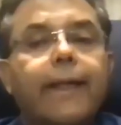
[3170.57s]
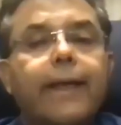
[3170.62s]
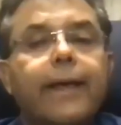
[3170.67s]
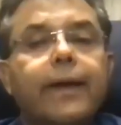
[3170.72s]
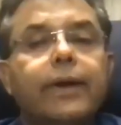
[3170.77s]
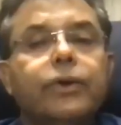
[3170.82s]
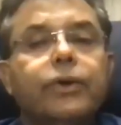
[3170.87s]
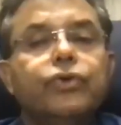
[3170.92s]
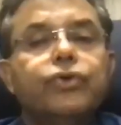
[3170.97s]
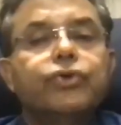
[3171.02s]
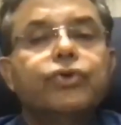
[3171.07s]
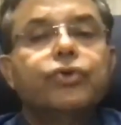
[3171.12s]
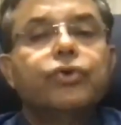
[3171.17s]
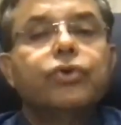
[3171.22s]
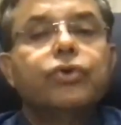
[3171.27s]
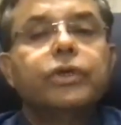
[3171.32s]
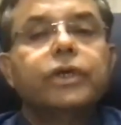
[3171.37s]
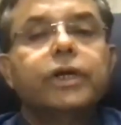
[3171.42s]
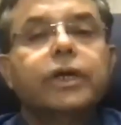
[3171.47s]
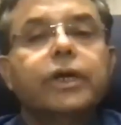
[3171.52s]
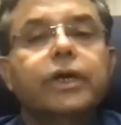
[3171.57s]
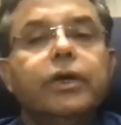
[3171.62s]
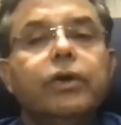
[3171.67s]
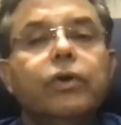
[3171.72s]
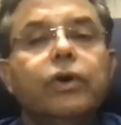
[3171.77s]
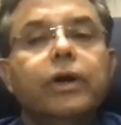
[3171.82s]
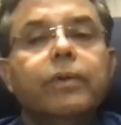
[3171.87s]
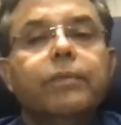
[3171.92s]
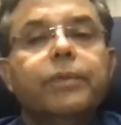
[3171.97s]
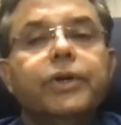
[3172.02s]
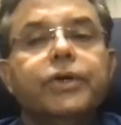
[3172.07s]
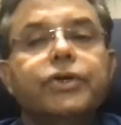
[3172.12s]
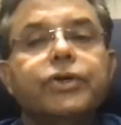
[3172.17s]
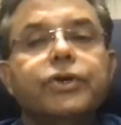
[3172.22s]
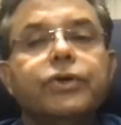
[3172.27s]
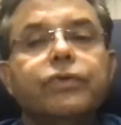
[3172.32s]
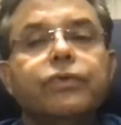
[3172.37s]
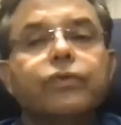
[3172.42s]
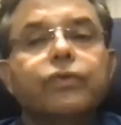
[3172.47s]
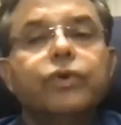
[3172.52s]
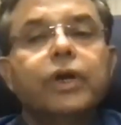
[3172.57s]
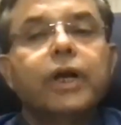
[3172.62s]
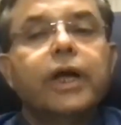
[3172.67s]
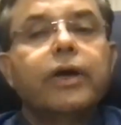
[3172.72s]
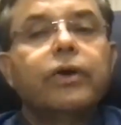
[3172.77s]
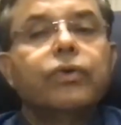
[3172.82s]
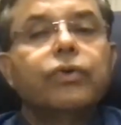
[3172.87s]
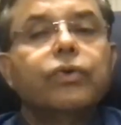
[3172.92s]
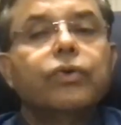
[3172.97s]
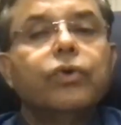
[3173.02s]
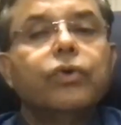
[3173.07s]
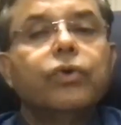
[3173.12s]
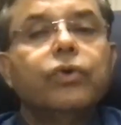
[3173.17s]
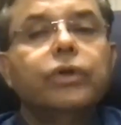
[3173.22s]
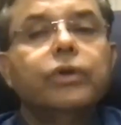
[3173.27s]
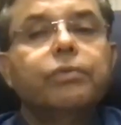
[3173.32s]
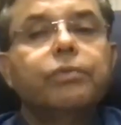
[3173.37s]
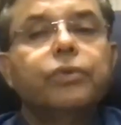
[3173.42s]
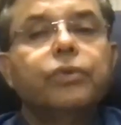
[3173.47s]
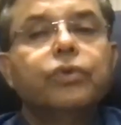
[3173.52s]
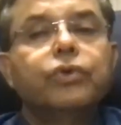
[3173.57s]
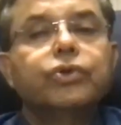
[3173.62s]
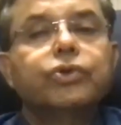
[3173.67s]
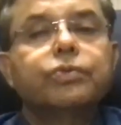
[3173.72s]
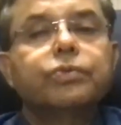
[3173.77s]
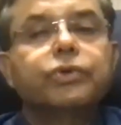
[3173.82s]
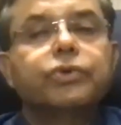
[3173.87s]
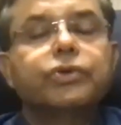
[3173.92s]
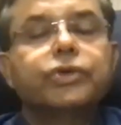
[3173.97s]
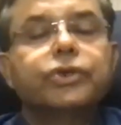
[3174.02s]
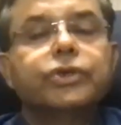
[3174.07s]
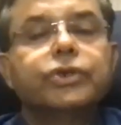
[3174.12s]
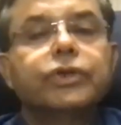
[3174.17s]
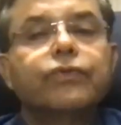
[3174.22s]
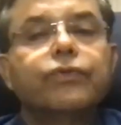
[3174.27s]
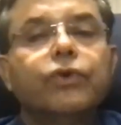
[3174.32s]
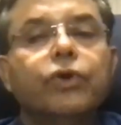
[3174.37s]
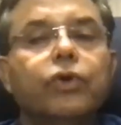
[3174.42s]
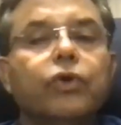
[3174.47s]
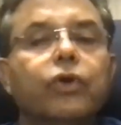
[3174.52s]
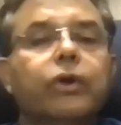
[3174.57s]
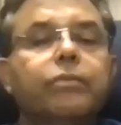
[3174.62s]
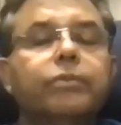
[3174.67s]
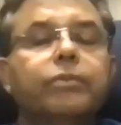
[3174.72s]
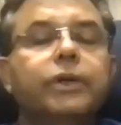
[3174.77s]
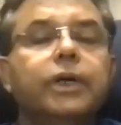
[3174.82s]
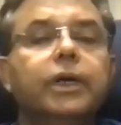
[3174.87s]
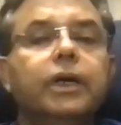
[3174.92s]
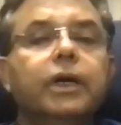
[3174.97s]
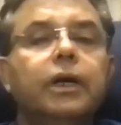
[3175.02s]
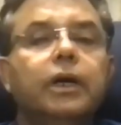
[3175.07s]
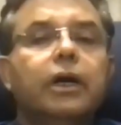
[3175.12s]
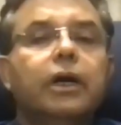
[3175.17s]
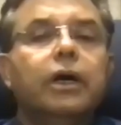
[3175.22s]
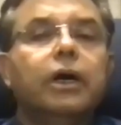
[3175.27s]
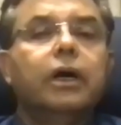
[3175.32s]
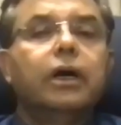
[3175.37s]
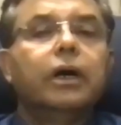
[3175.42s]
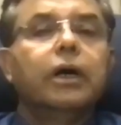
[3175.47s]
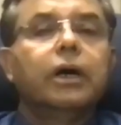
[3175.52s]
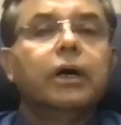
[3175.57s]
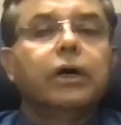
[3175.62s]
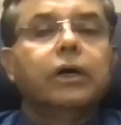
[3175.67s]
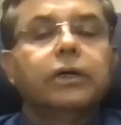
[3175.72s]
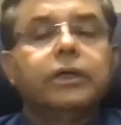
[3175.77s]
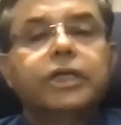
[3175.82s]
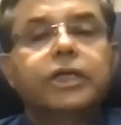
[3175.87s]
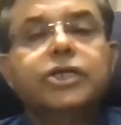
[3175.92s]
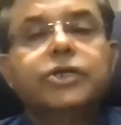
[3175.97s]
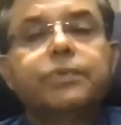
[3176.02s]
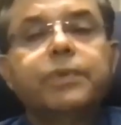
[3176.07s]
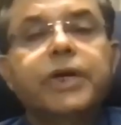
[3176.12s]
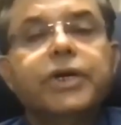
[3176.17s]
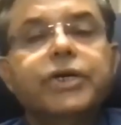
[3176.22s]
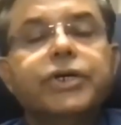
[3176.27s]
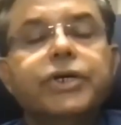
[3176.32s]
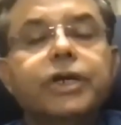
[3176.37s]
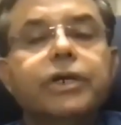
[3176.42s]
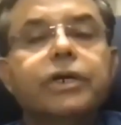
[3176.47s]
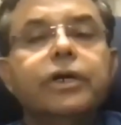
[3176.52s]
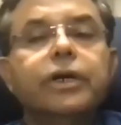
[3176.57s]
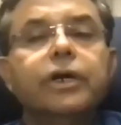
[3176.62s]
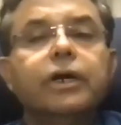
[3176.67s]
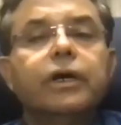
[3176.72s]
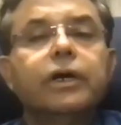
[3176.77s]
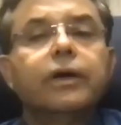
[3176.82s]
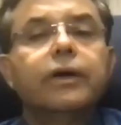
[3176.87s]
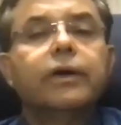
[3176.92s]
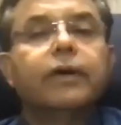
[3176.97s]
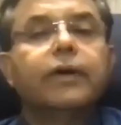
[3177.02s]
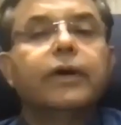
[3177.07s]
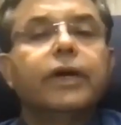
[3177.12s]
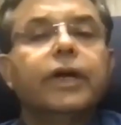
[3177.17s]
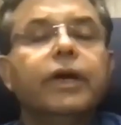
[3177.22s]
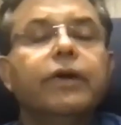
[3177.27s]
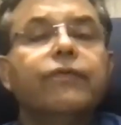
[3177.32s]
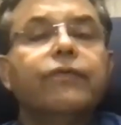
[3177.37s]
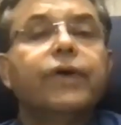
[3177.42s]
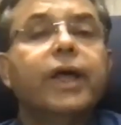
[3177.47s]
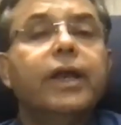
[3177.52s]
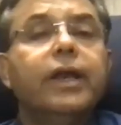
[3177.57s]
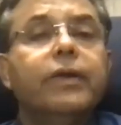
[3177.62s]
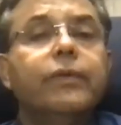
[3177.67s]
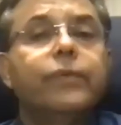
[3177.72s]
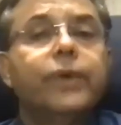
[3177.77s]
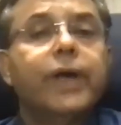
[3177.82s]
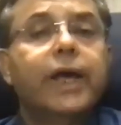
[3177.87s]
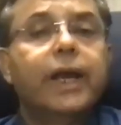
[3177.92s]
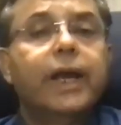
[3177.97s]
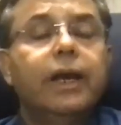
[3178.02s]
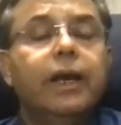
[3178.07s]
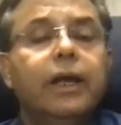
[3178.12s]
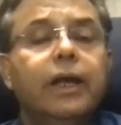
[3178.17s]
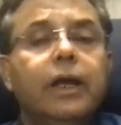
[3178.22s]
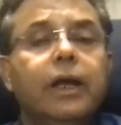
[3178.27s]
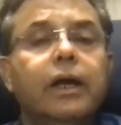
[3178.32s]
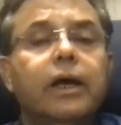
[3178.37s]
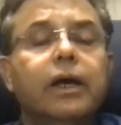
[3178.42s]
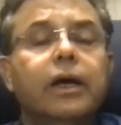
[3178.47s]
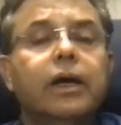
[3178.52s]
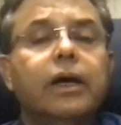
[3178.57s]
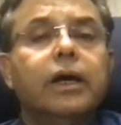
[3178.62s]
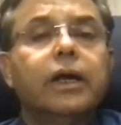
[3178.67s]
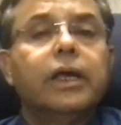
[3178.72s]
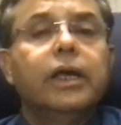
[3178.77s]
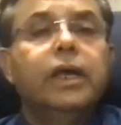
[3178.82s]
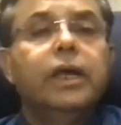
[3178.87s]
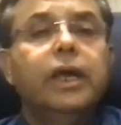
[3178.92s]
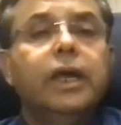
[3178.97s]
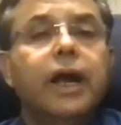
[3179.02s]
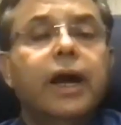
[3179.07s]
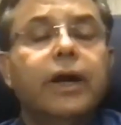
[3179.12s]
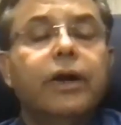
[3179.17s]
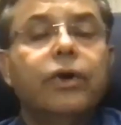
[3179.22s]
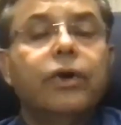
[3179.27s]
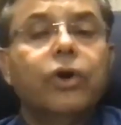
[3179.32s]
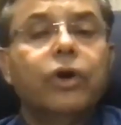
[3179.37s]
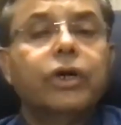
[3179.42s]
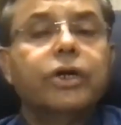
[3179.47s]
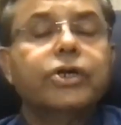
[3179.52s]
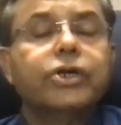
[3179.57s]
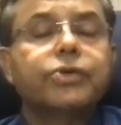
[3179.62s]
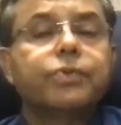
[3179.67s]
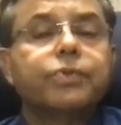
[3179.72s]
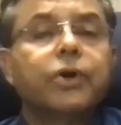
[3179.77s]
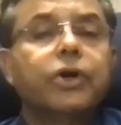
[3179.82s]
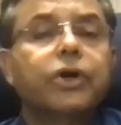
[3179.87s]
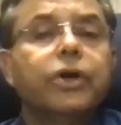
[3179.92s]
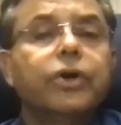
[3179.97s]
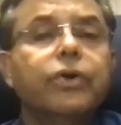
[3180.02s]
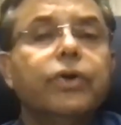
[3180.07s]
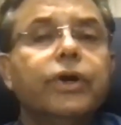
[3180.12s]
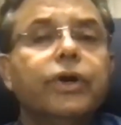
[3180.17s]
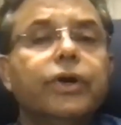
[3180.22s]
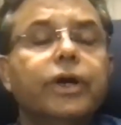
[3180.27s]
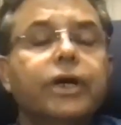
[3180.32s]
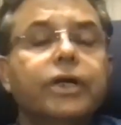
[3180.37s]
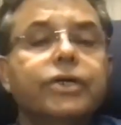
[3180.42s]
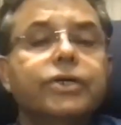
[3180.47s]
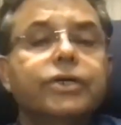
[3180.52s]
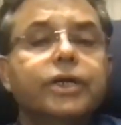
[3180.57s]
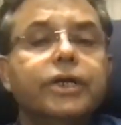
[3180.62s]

You showed the keloid patient, would like to know the post procedure follow-up. This patient did fairly well. He had not responded to intralesional